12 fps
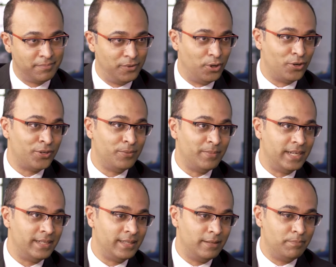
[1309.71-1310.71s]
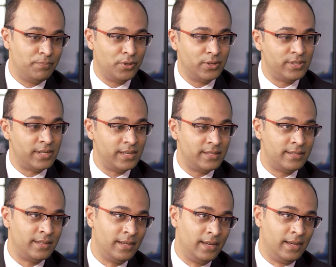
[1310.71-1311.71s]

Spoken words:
documented the process,